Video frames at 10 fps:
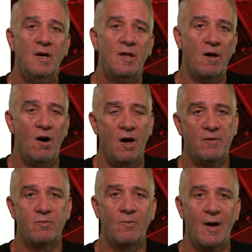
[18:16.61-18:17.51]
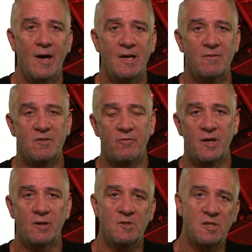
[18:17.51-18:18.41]
the height of the waves, the
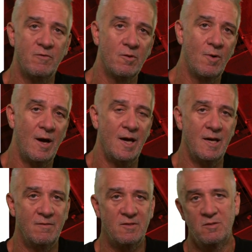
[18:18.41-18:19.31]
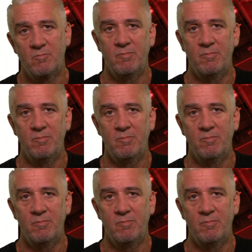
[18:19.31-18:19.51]
frequency of the waves,